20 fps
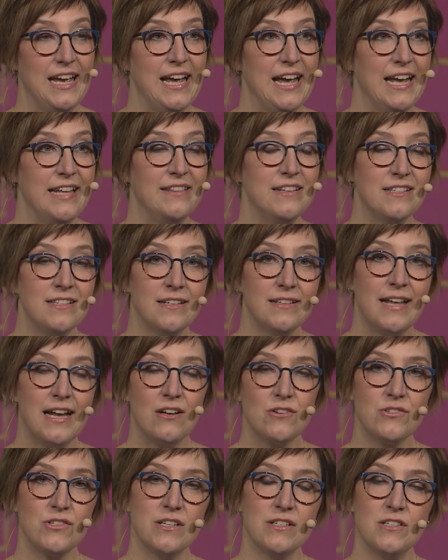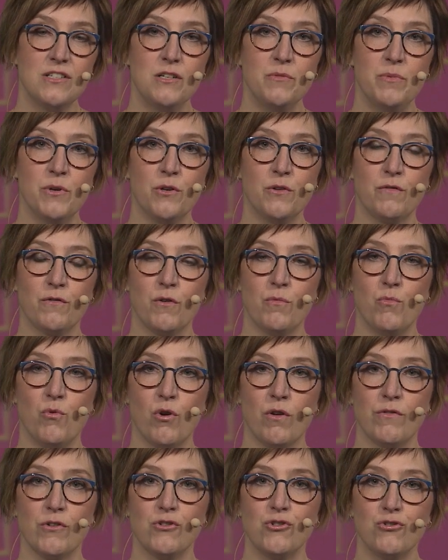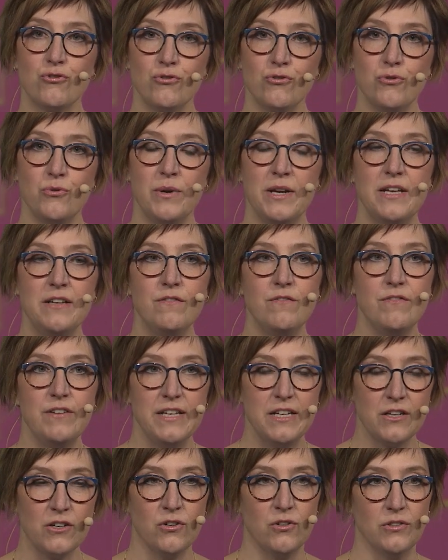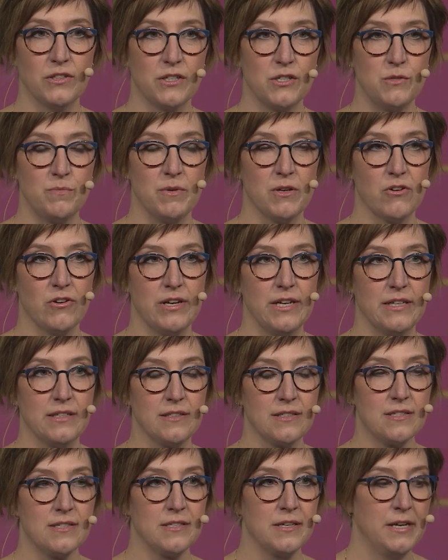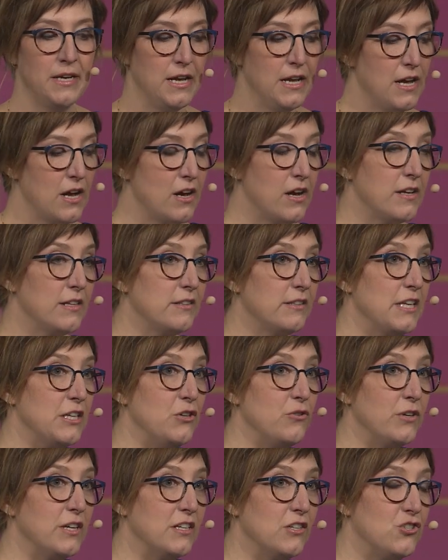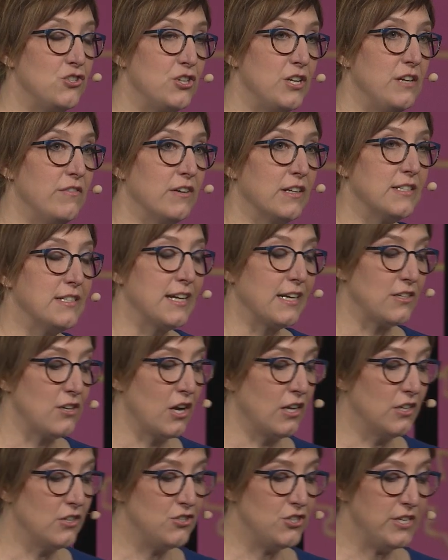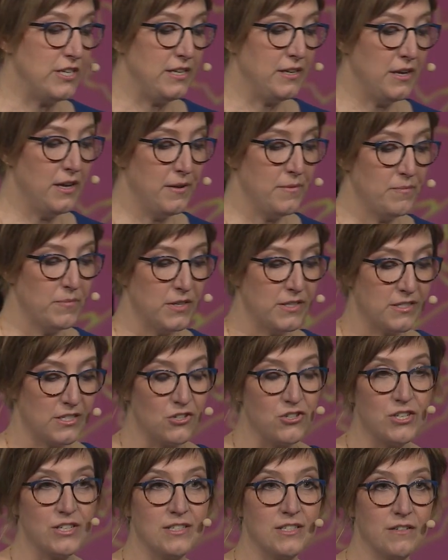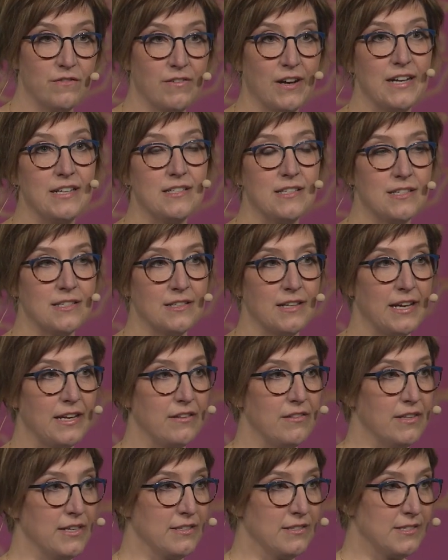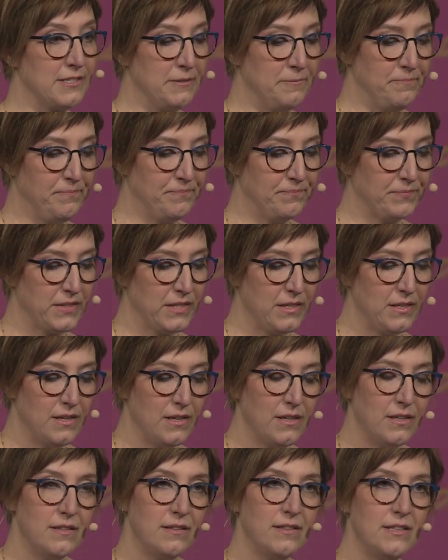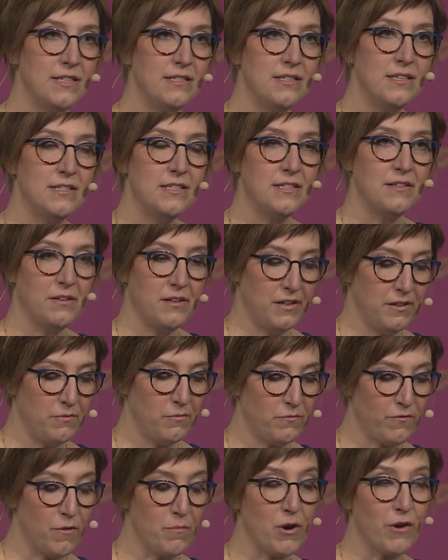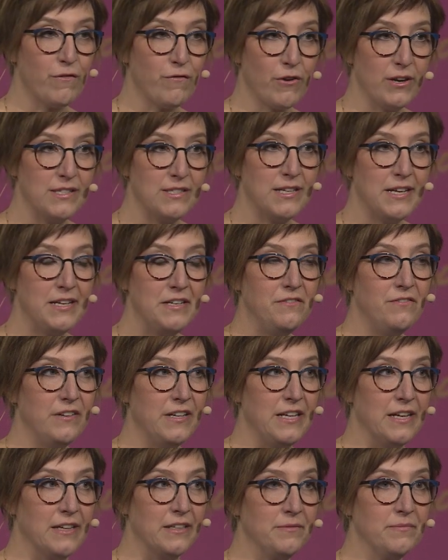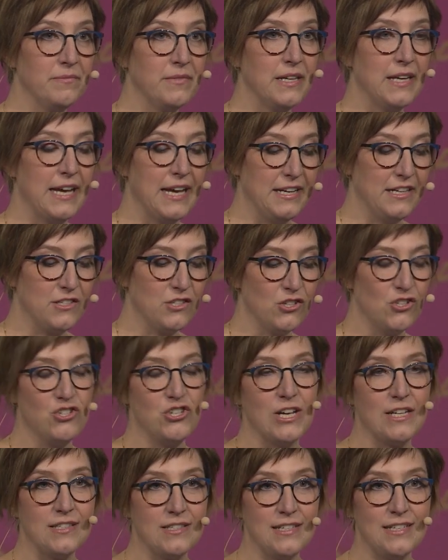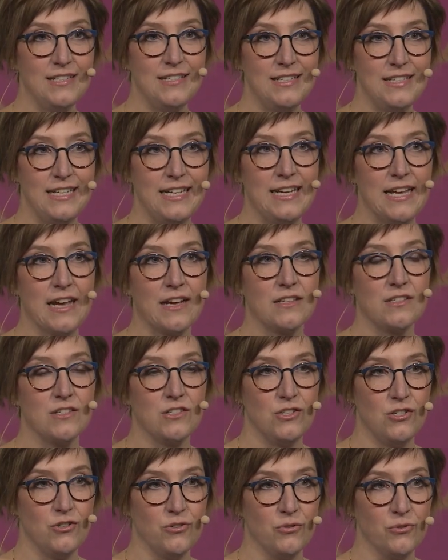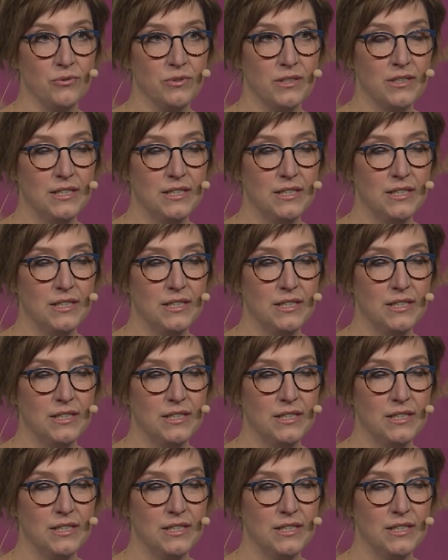And this allows us to build for more of a true in-vehicle experience that you can achieve on technology such as devices like this. This is from our friends at NVIDIA, and it's a Jetson TX2.